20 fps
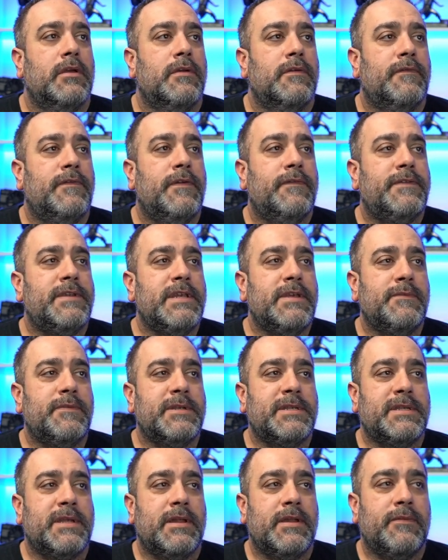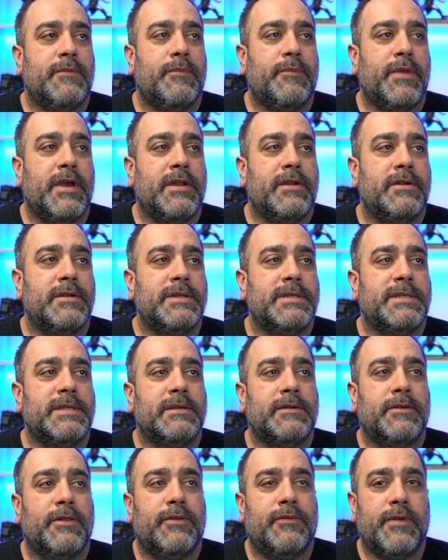15% better
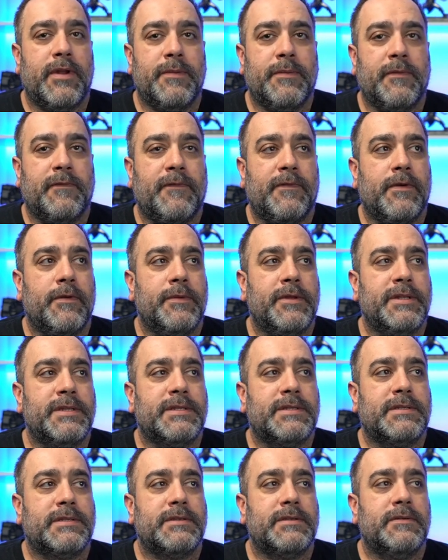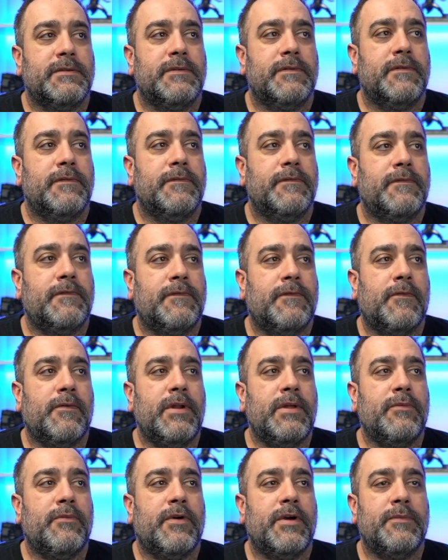single-threaded performance,
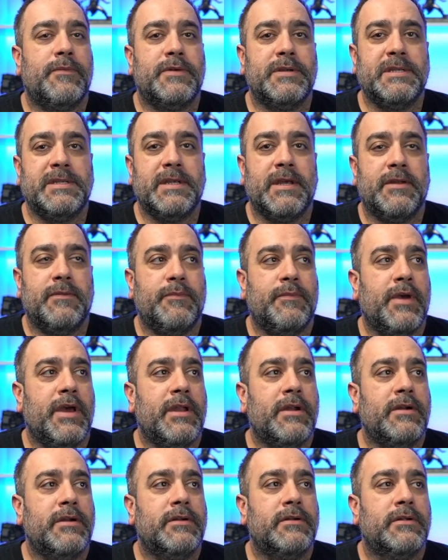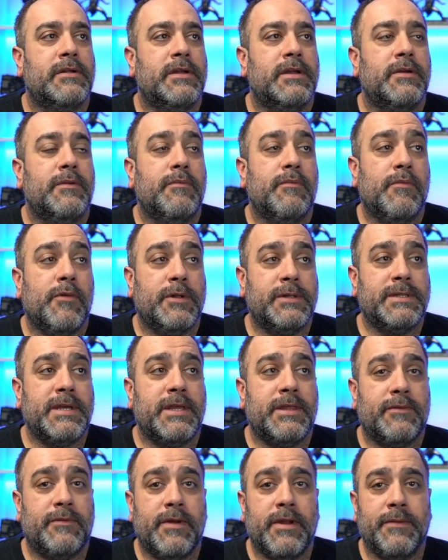41% better
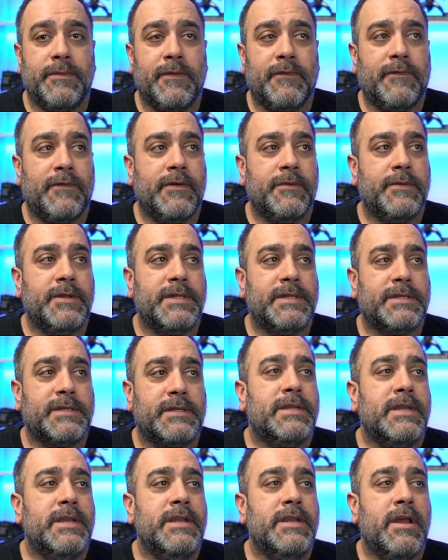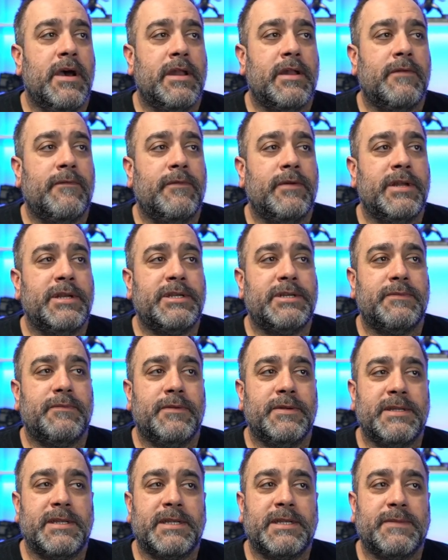multi-threaded performance, none of which
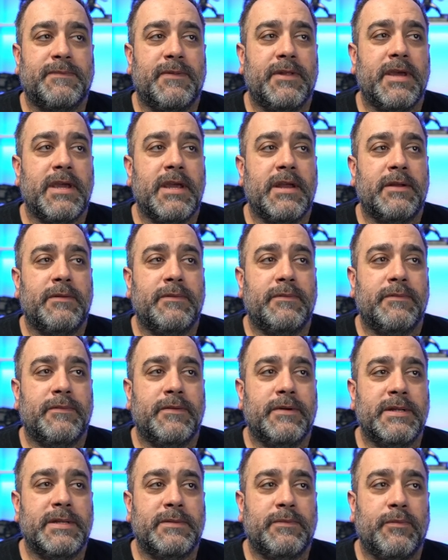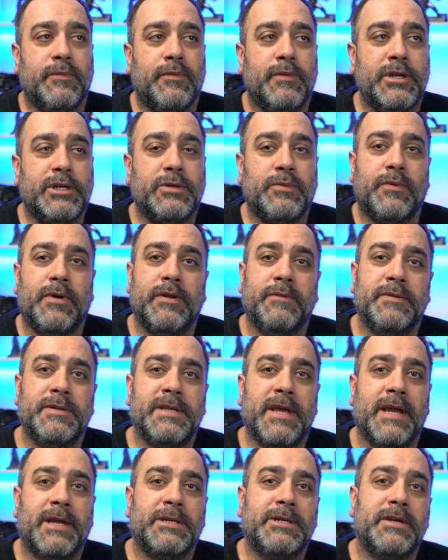was explained was which one it was
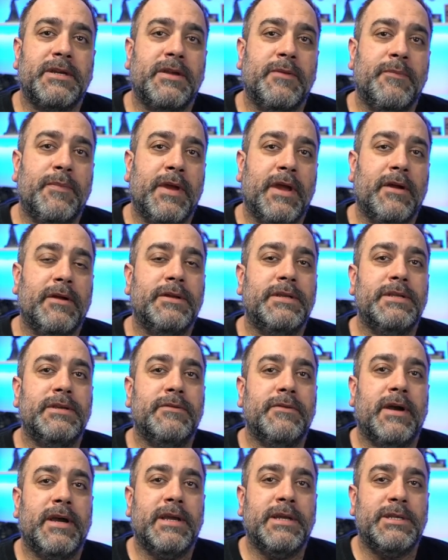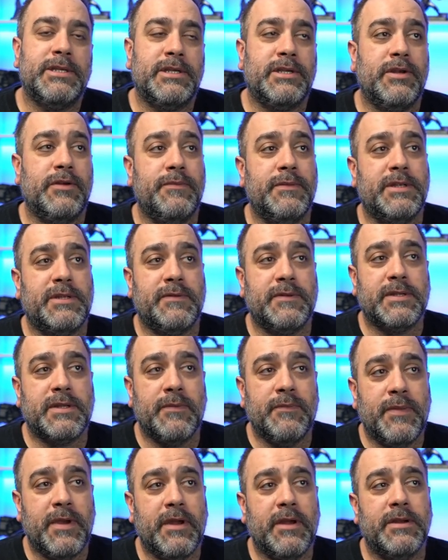actually compared to. I assume this was
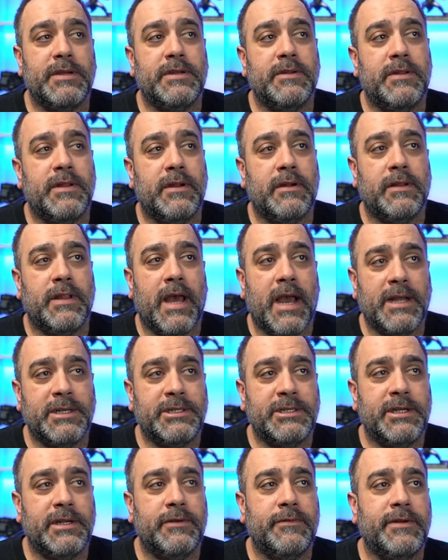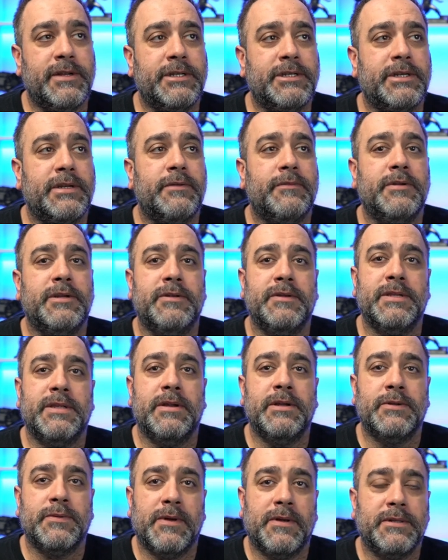compared to their last generation, which was
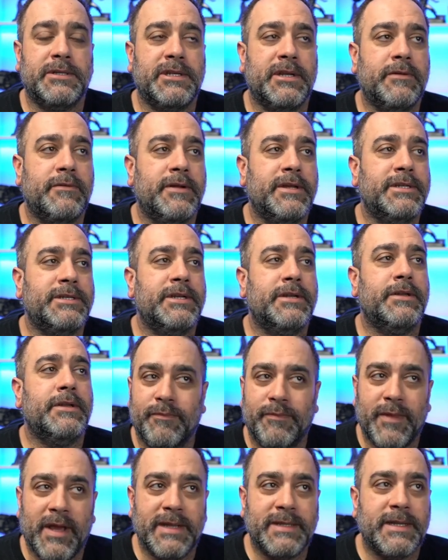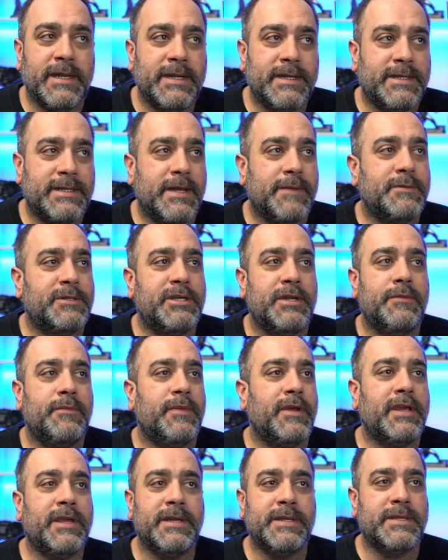their 12th generation. That's an assumption
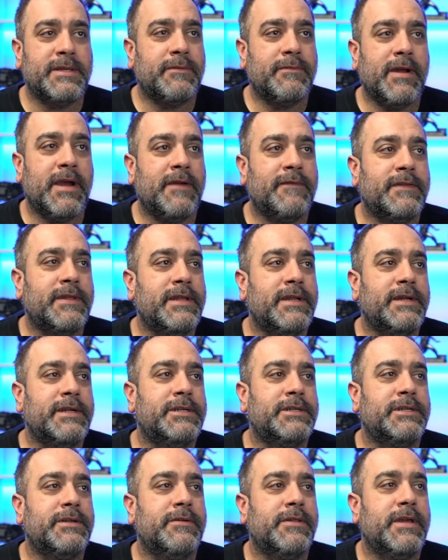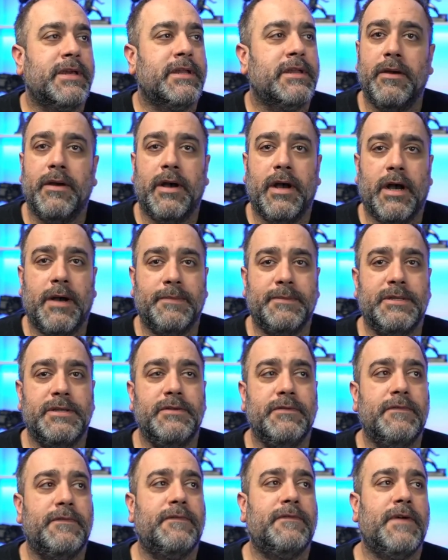because the graph did not show that up
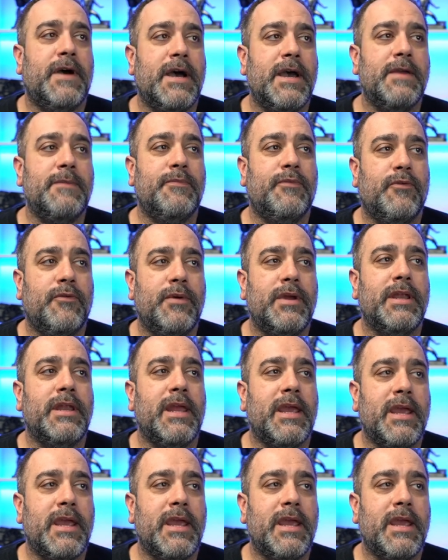to 5.8